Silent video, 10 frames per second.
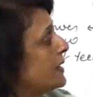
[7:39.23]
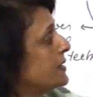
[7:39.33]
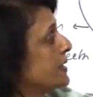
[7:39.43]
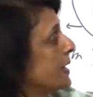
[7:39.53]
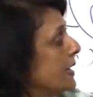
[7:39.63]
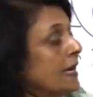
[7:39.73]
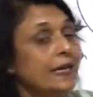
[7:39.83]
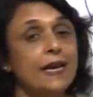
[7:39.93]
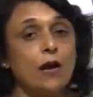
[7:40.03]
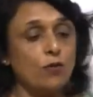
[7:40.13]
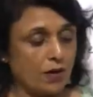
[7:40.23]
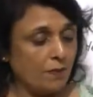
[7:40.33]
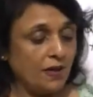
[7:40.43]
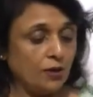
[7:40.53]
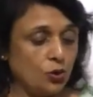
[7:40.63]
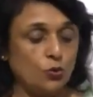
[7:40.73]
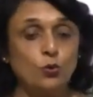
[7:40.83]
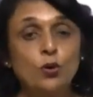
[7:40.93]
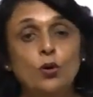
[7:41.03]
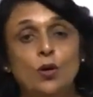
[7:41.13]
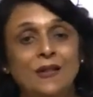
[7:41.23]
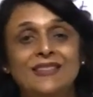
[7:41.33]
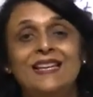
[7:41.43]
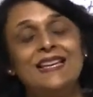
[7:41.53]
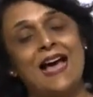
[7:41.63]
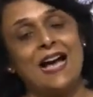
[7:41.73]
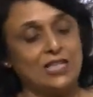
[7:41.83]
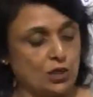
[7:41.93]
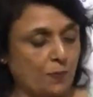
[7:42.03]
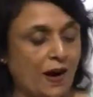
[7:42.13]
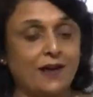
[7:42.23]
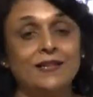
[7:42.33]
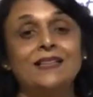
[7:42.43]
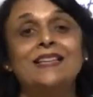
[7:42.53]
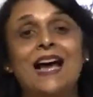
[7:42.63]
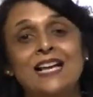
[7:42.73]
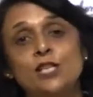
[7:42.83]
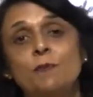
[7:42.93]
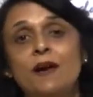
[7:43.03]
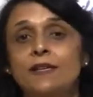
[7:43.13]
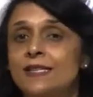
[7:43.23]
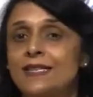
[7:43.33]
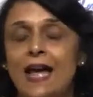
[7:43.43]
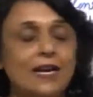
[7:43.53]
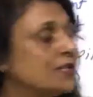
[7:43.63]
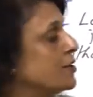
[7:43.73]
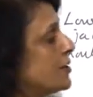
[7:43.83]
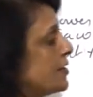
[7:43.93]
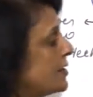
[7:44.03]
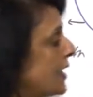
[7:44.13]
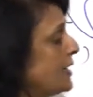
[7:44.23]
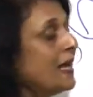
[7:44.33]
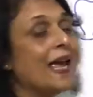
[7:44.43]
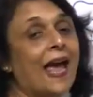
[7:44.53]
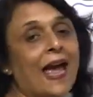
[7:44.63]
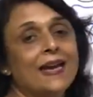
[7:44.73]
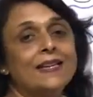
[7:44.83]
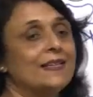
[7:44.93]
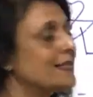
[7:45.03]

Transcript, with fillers: place. Now coming to the last part. Last part is large intestine, and it